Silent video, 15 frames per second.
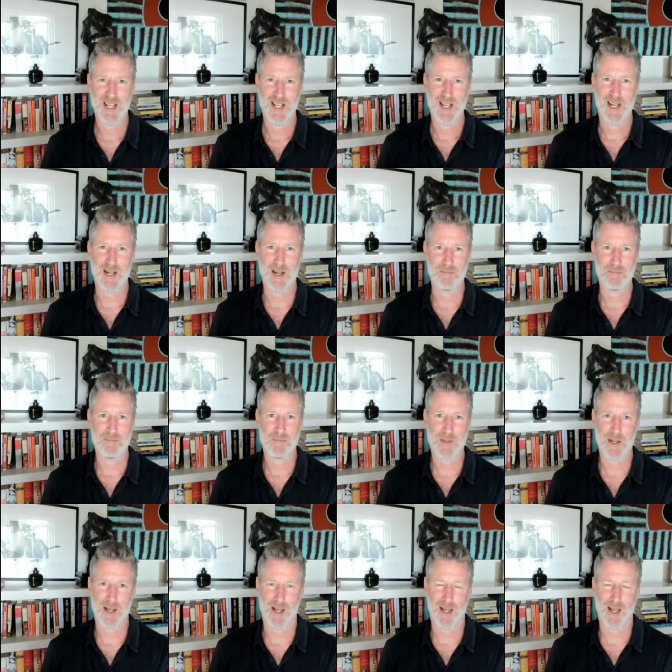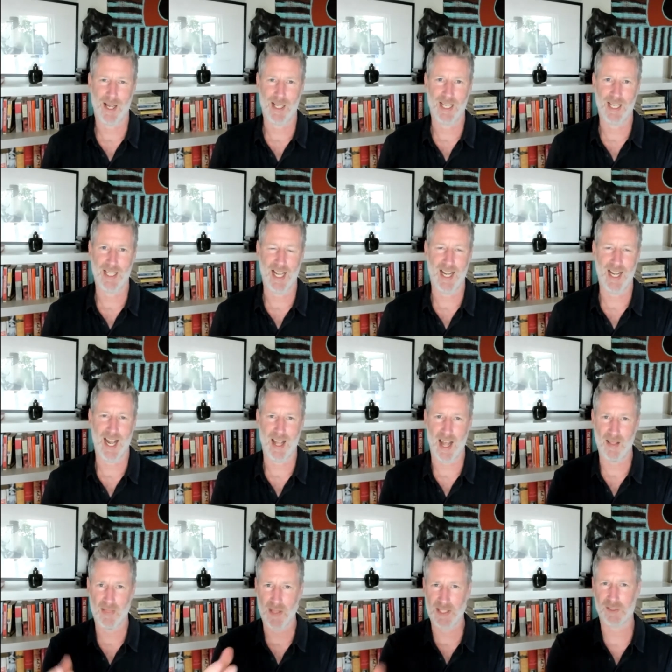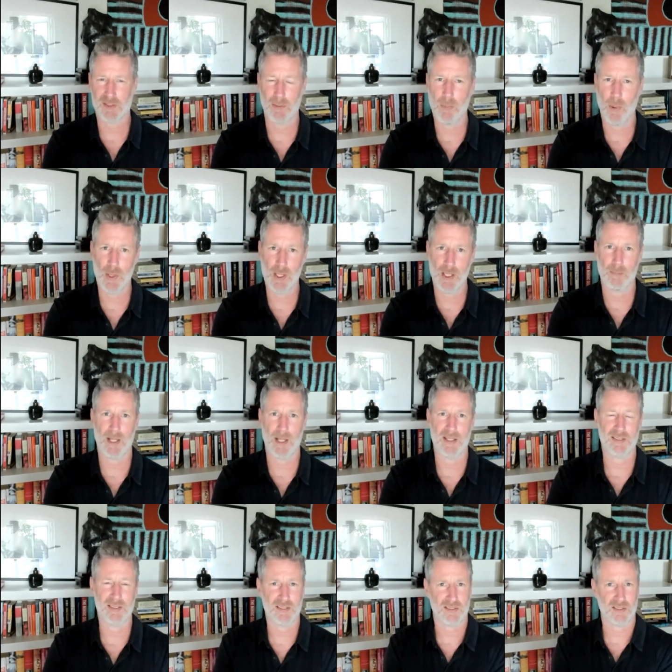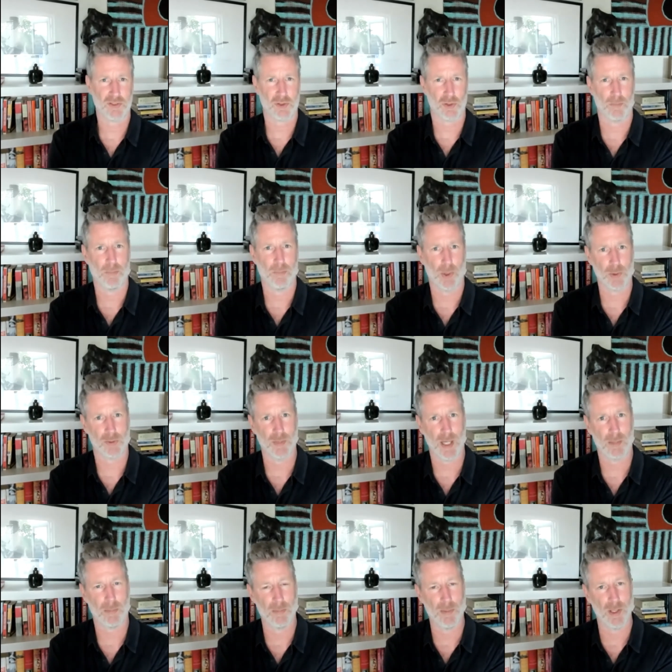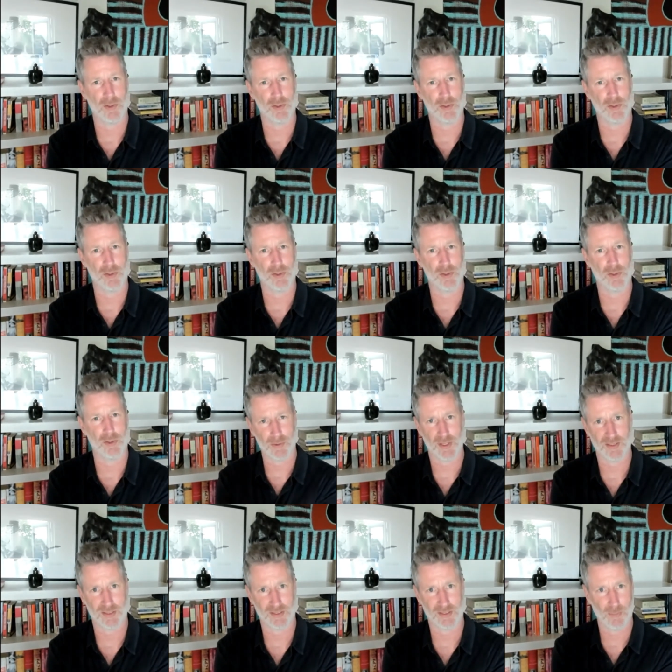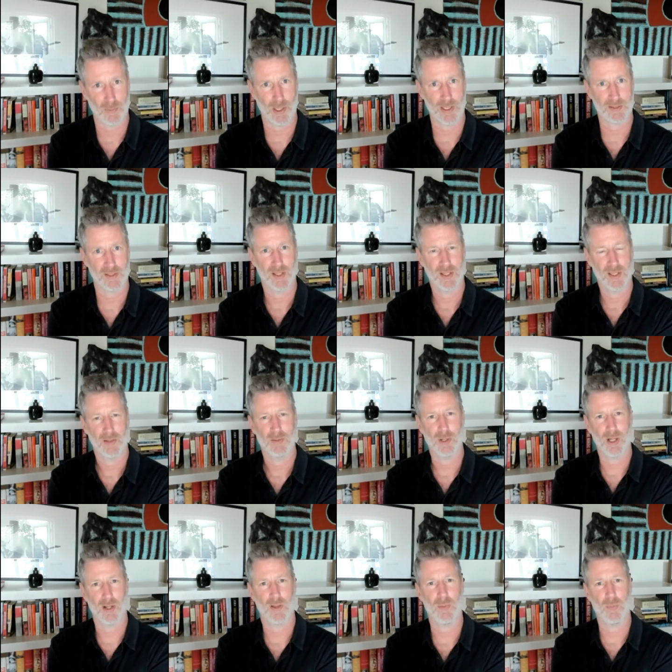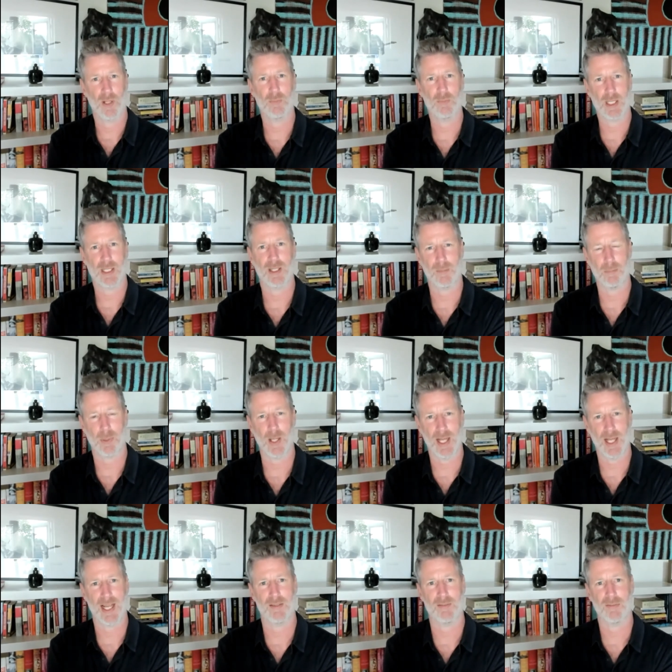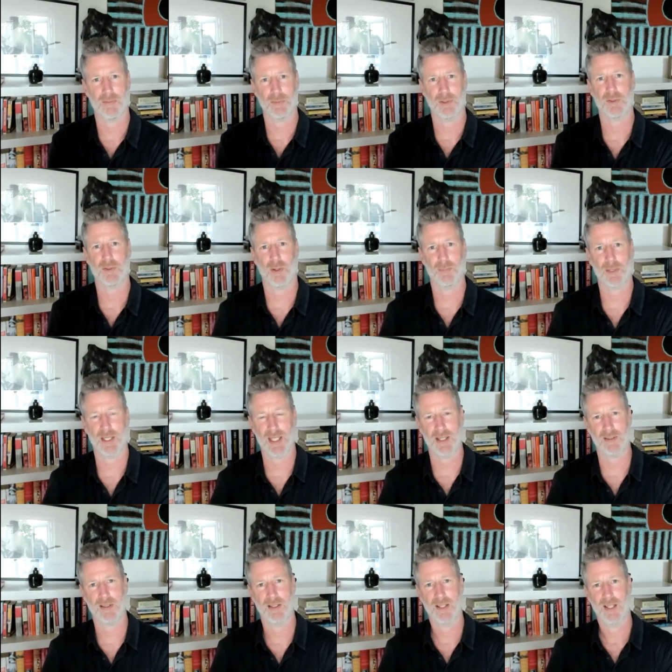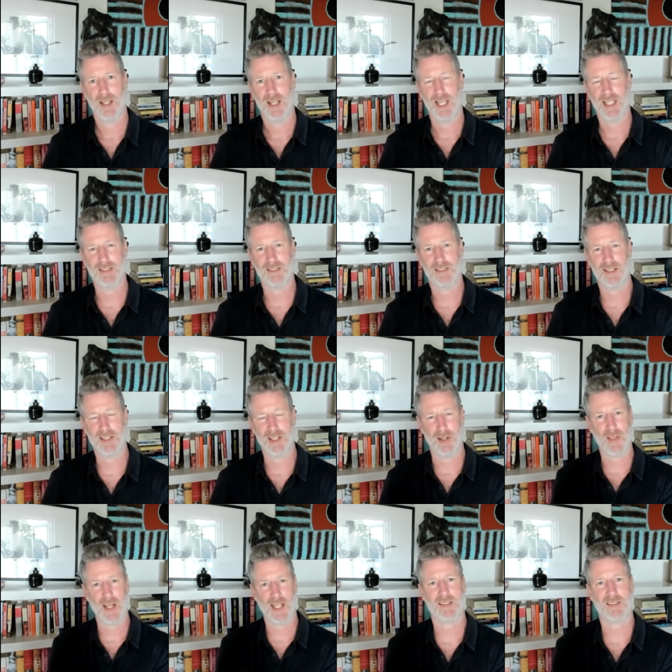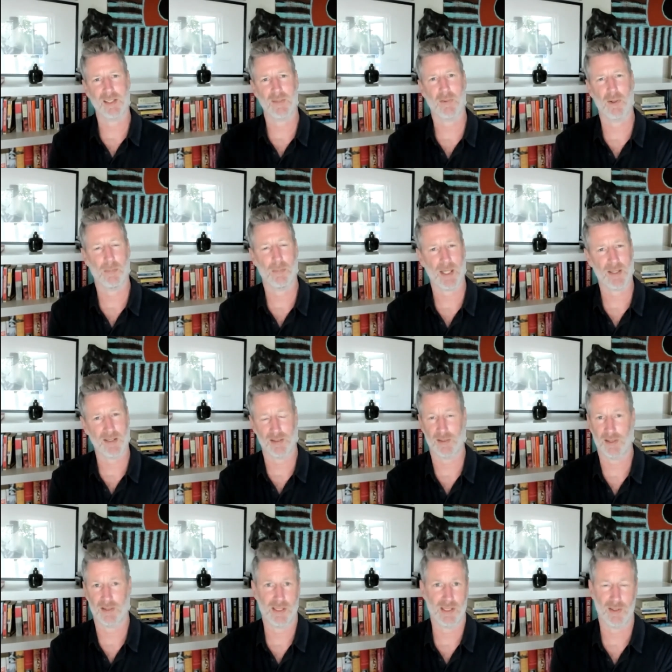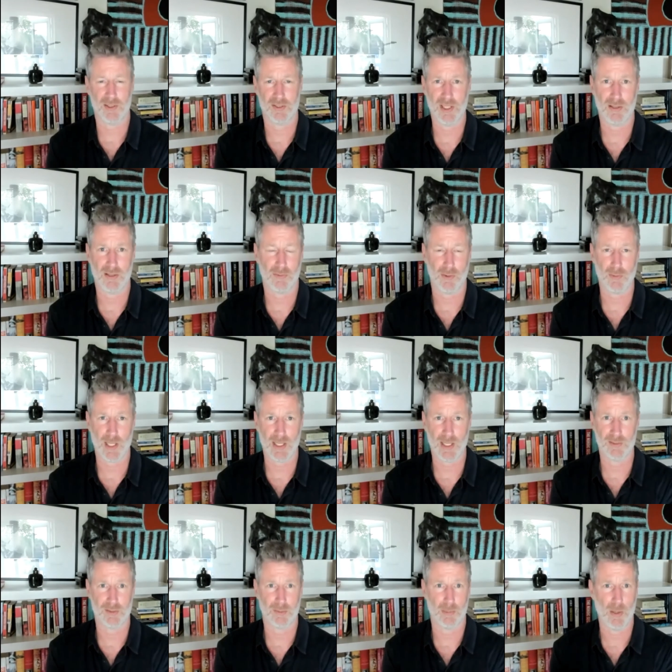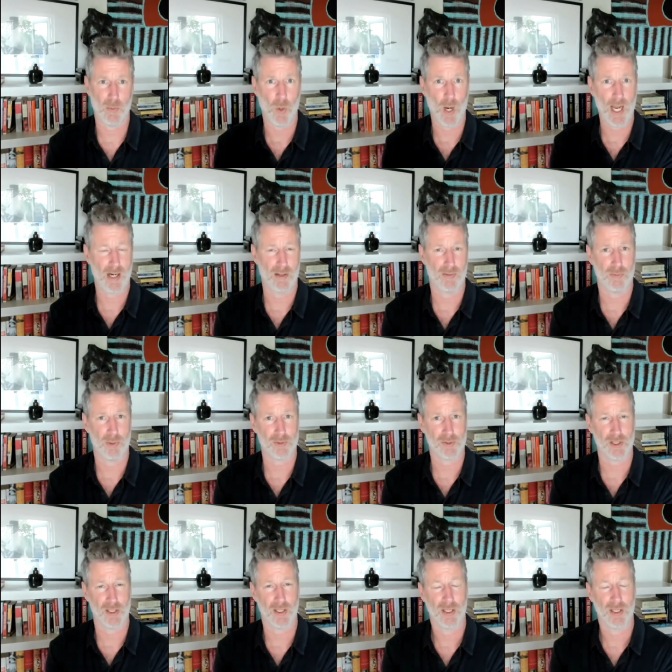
and that's the point about this. This is a sort of bottom-up emergent process in some ways, rather than one we kind of plan from the top down. And it's, that's difficult. But I think that, the secret for Radley is to be aware of what's going.